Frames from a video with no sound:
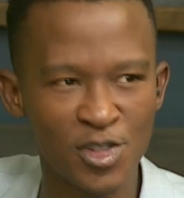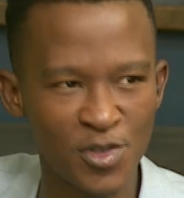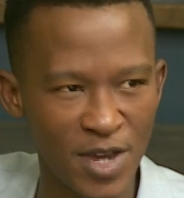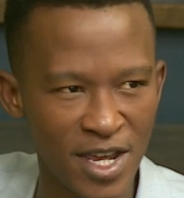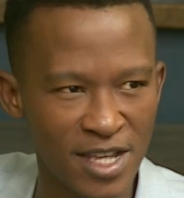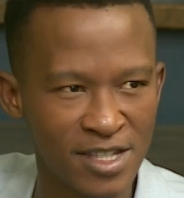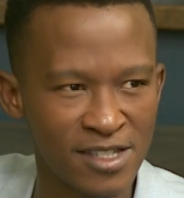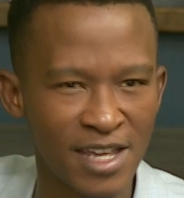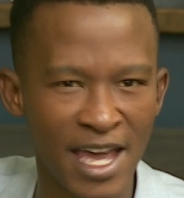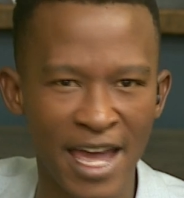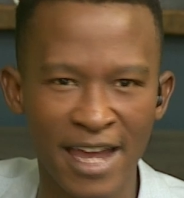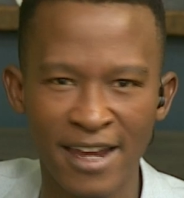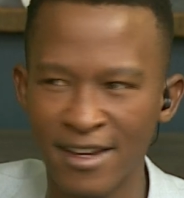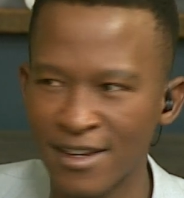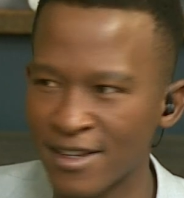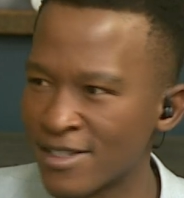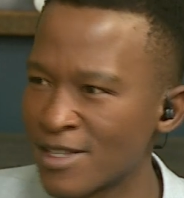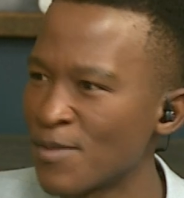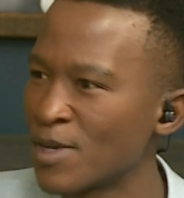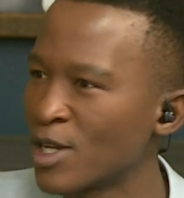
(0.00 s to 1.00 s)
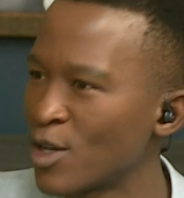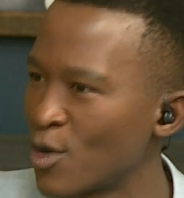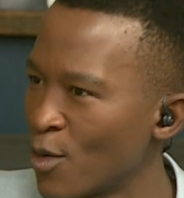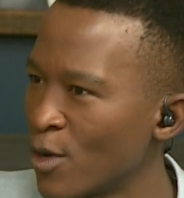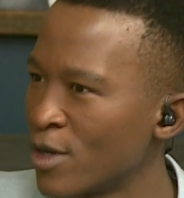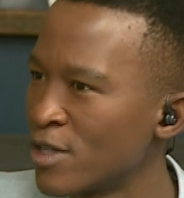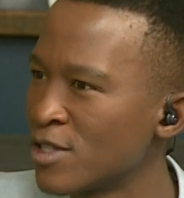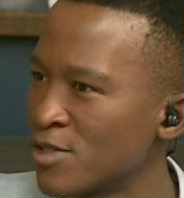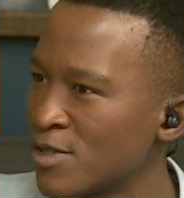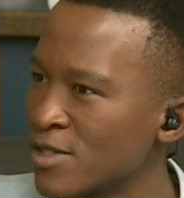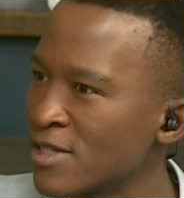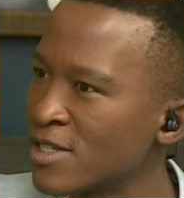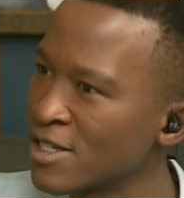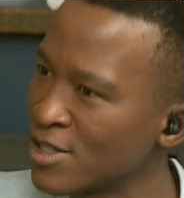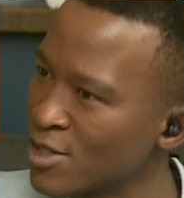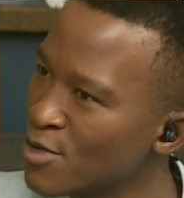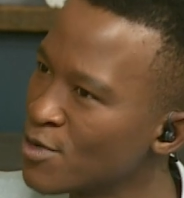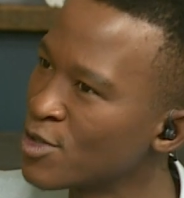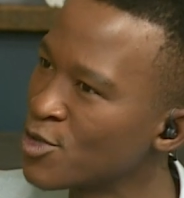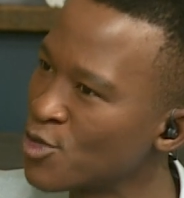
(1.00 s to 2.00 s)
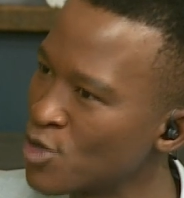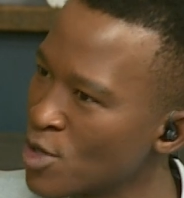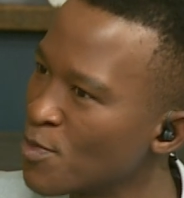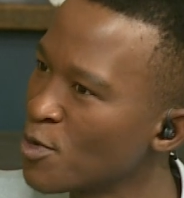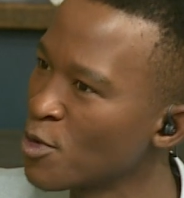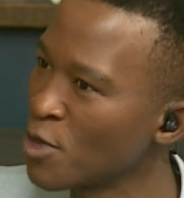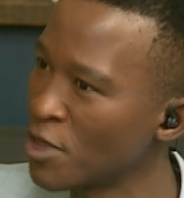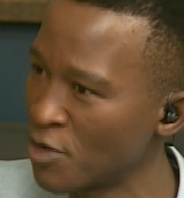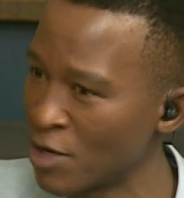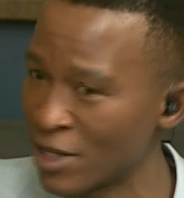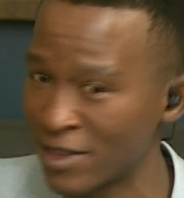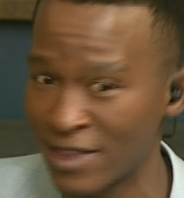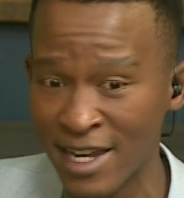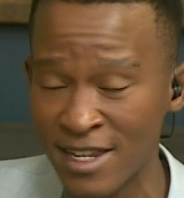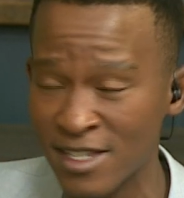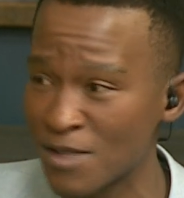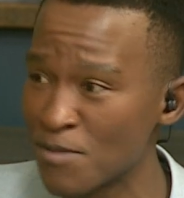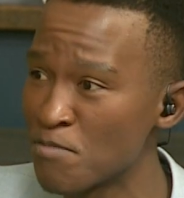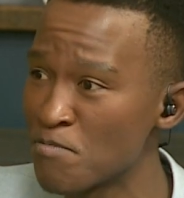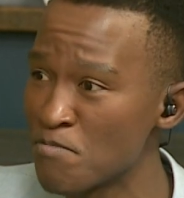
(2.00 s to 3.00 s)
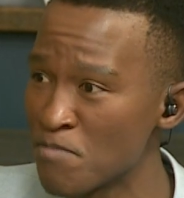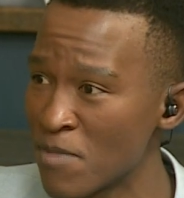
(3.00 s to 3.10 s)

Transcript: streets and somebody coins you and says you're a triple threat. That is a